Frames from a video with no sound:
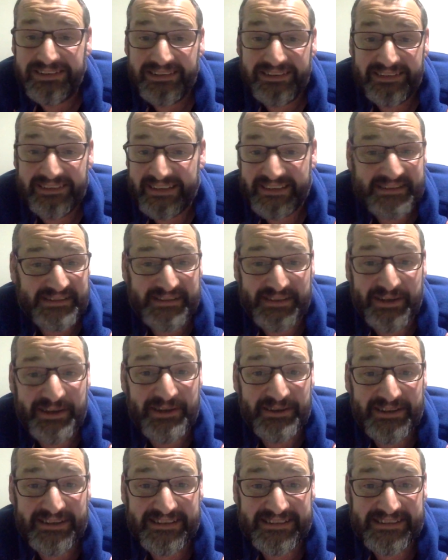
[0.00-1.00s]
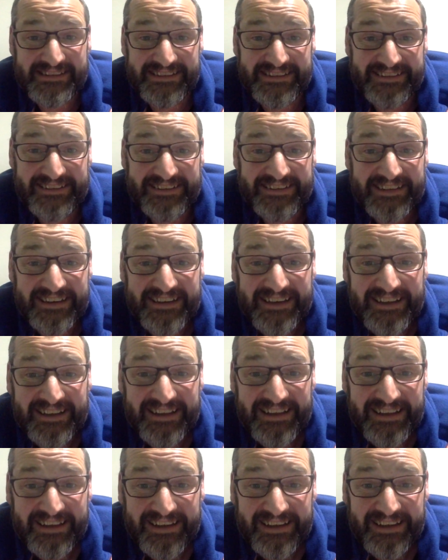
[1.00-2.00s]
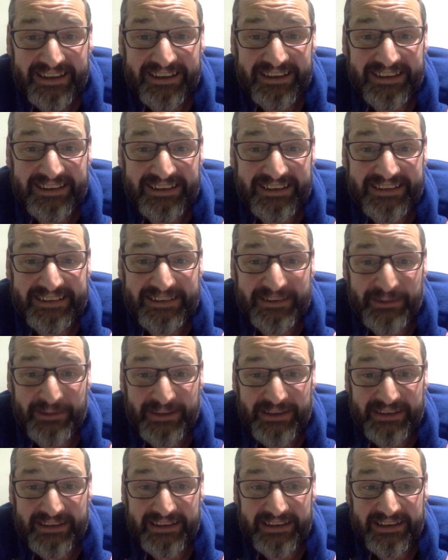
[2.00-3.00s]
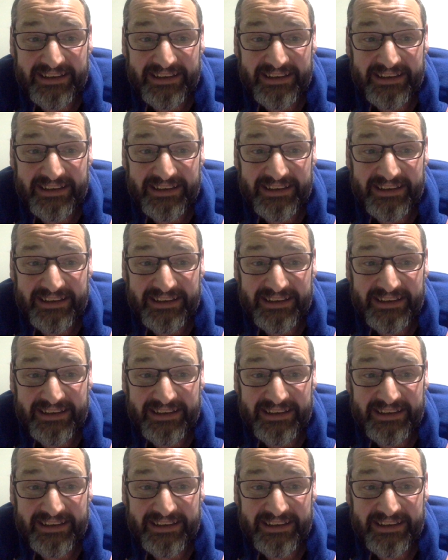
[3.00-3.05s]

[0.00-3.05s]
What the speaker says: let's do this here. Anyway,